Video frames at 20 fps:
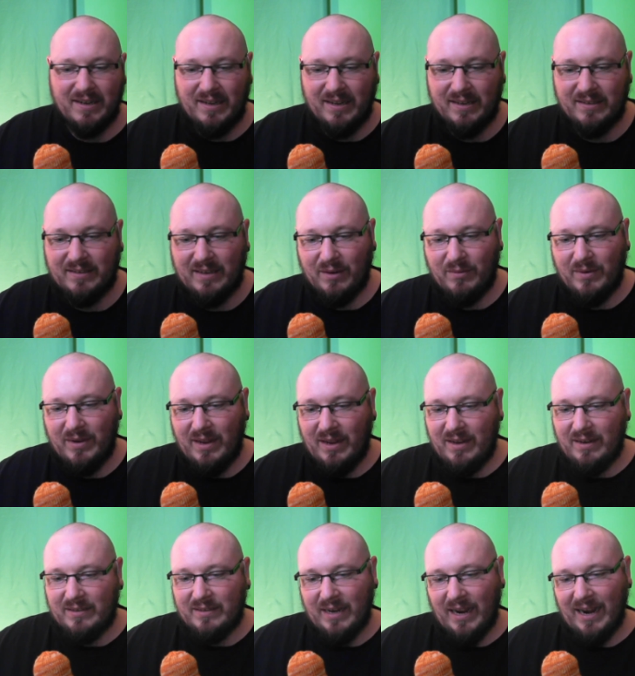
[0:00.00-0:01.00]
that
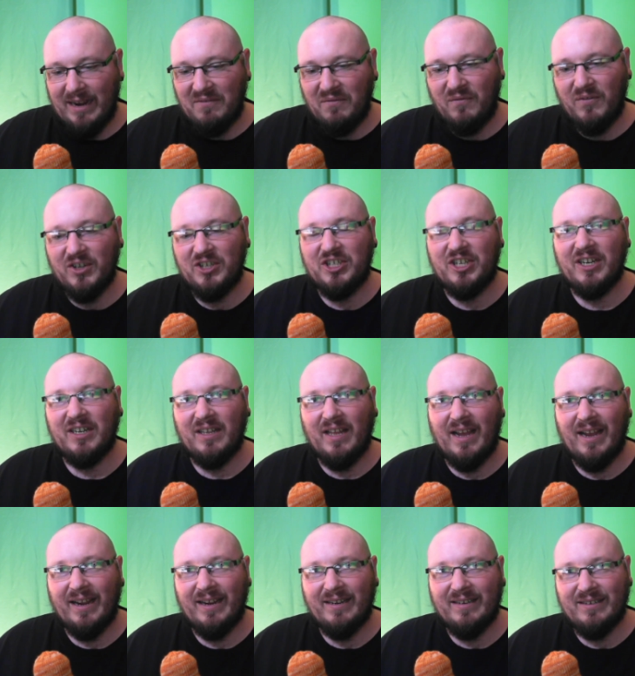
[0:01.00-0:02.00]
we tied fishing
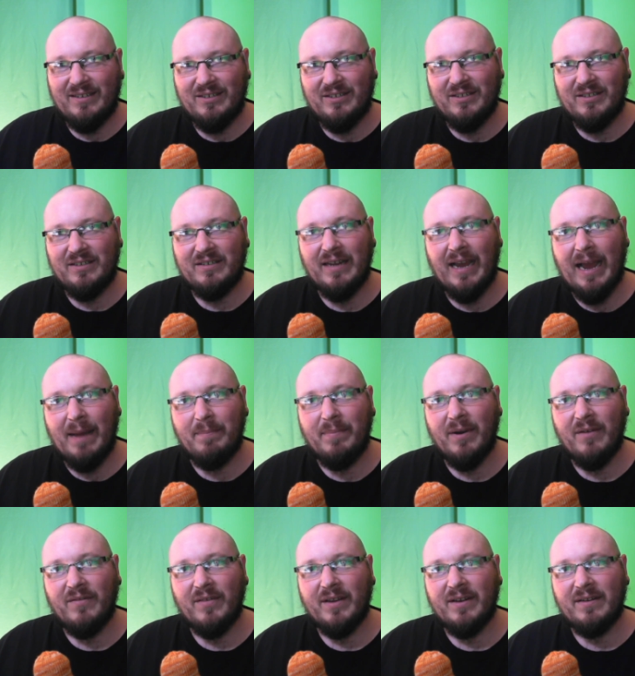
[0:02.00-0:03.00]
line to the top
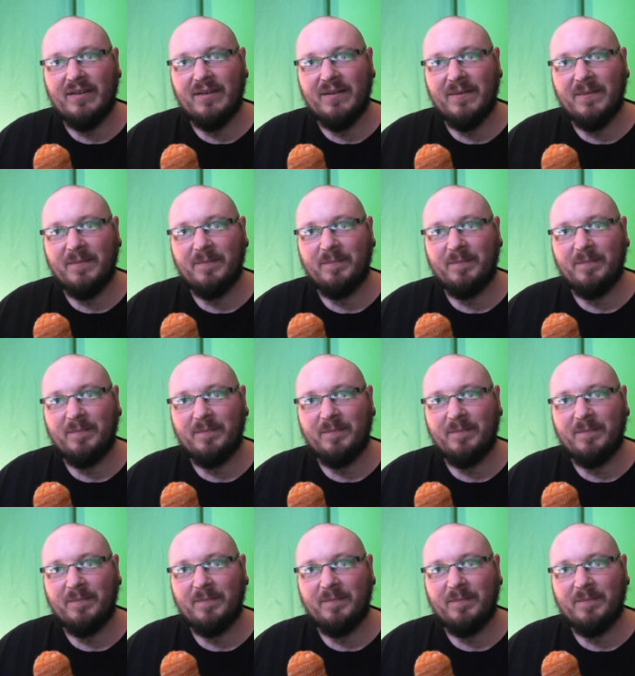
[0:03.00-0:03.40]
of it,